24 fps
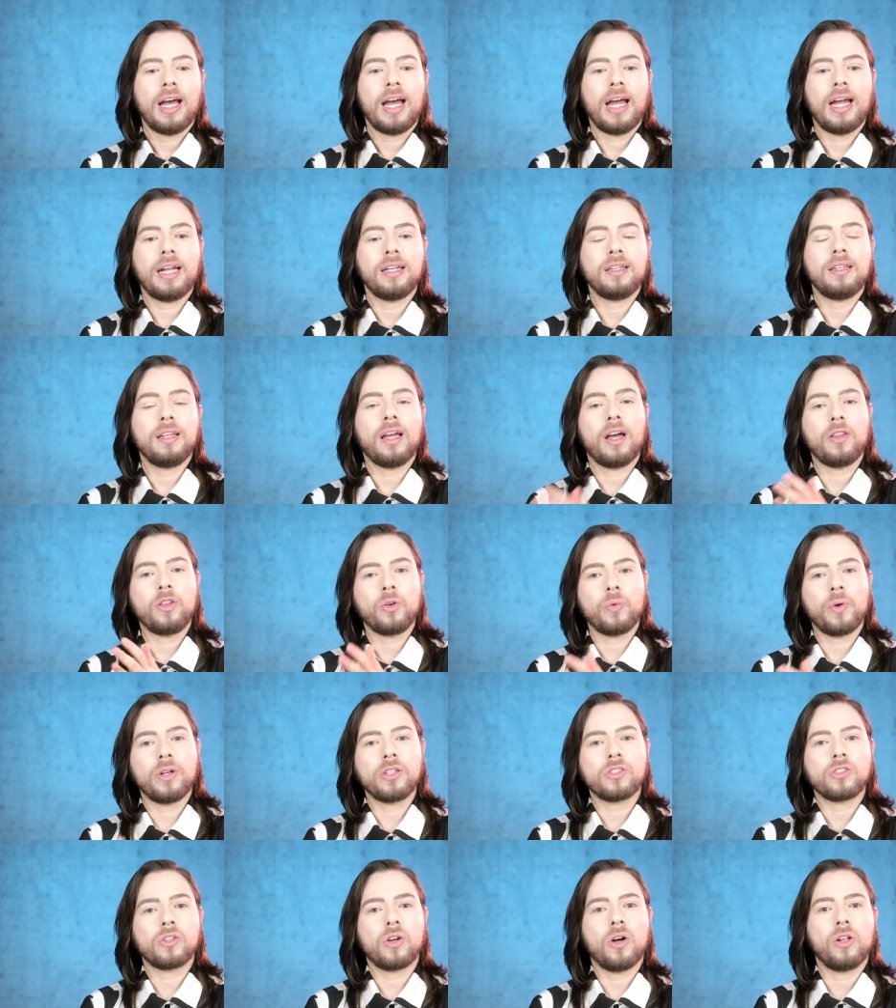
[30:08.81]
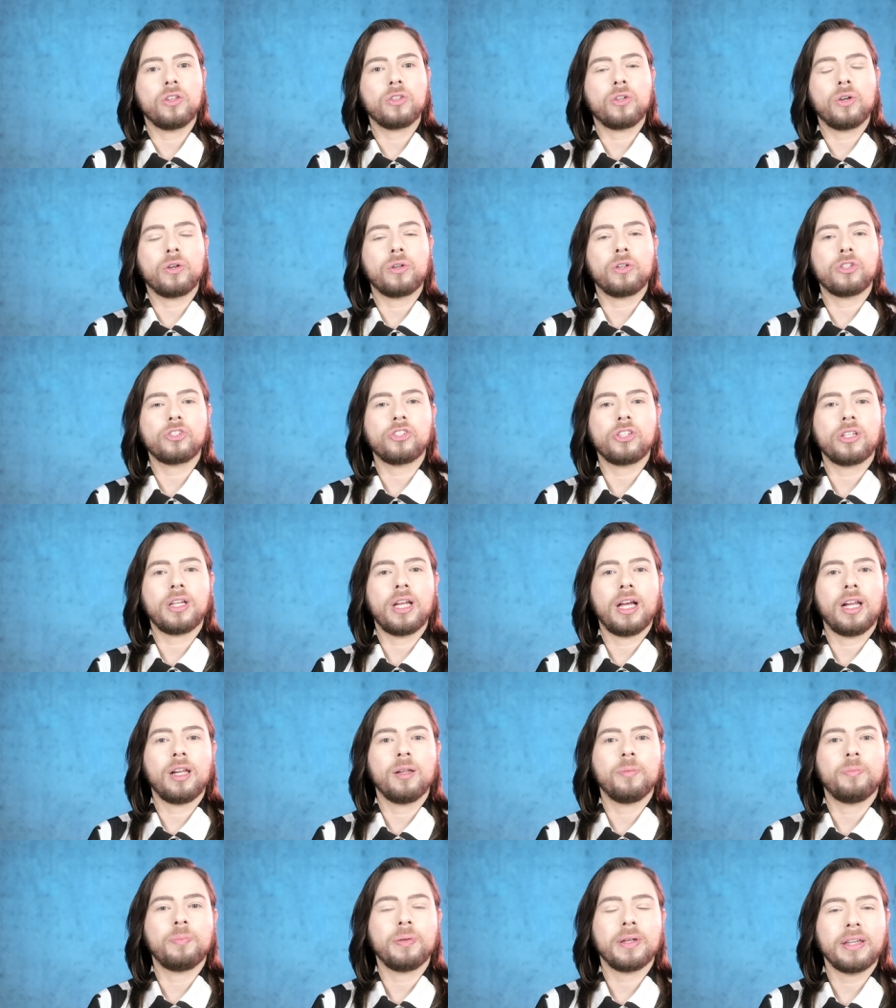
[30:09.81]
And the other one is called Coco
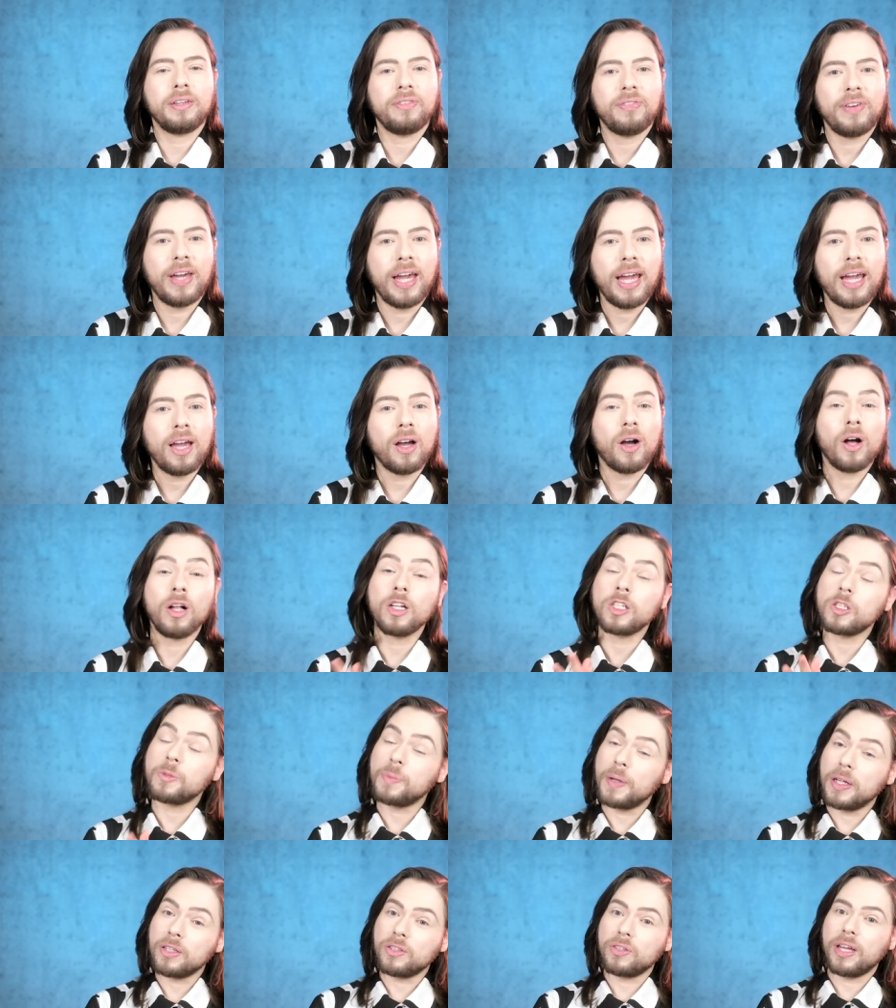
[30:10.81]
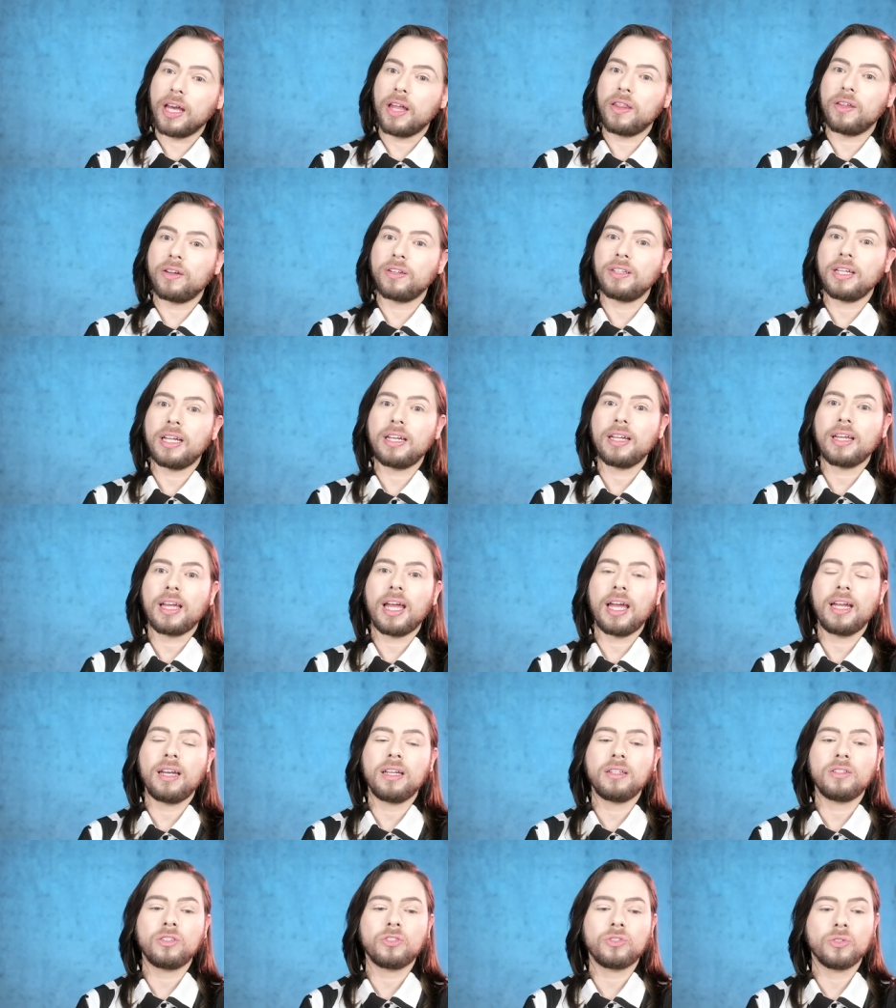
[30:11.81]
Chanel Privé, all spelled together,
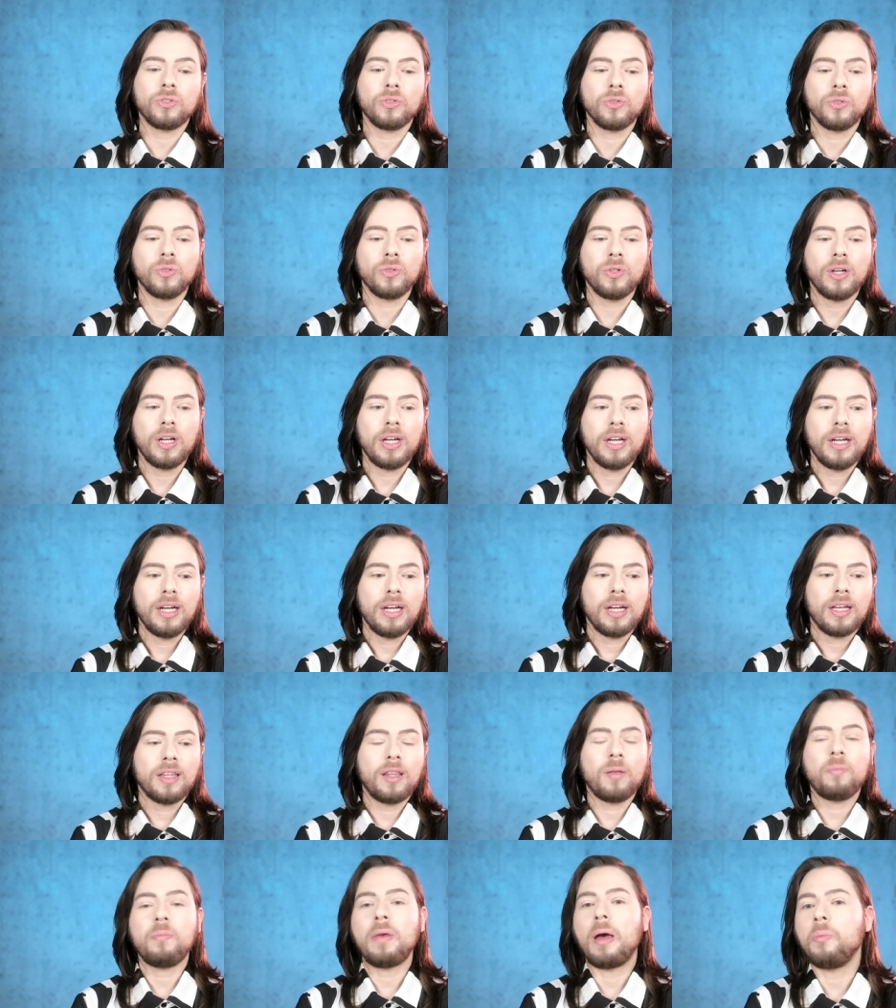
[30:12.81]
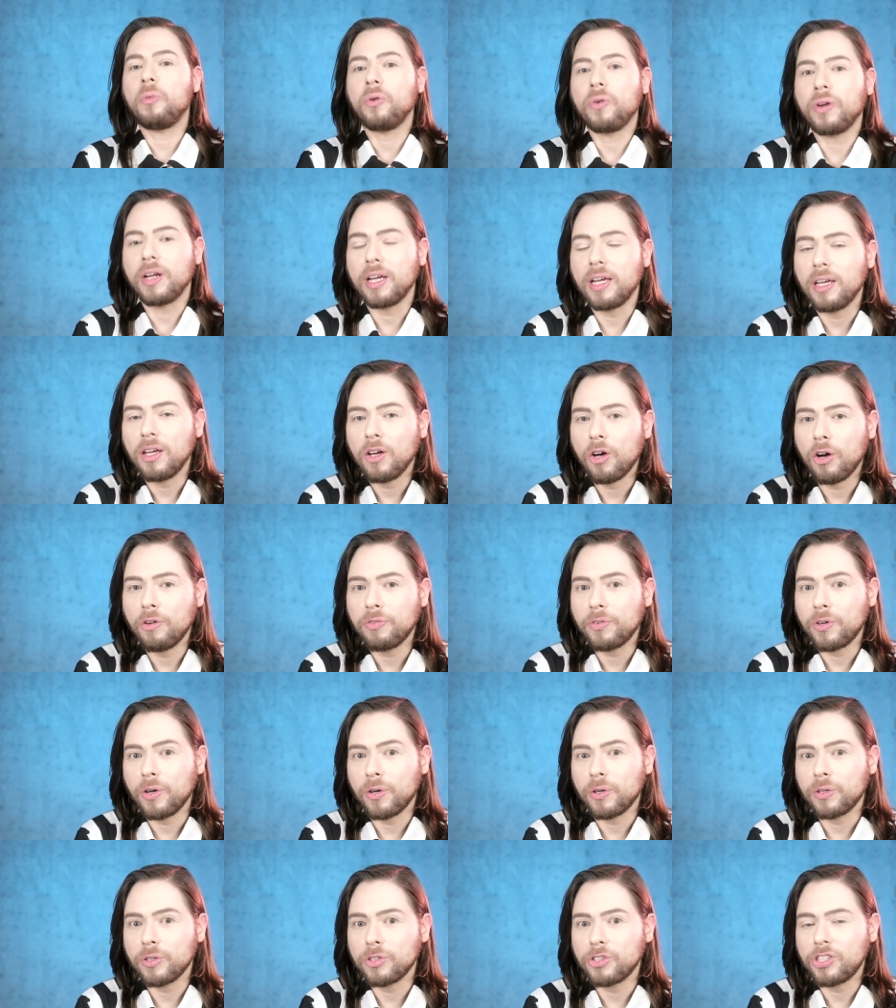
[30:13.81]
dedicated to the memory of
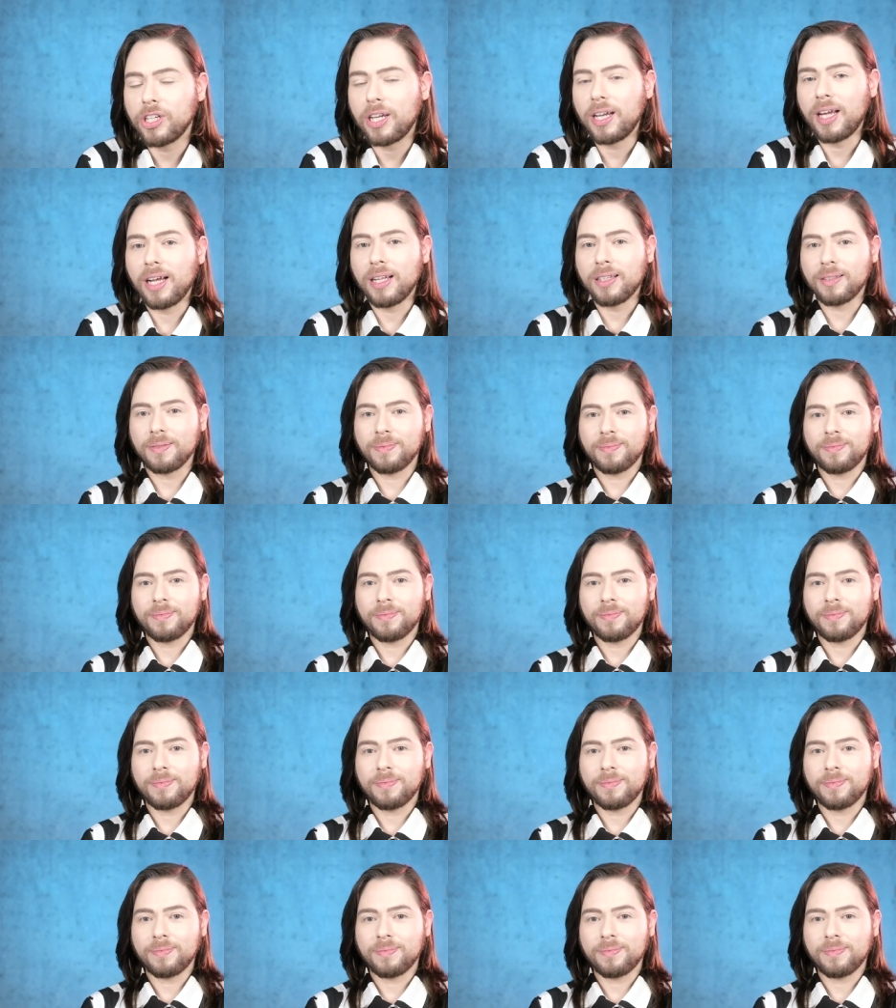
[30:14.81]
Coco Chanel.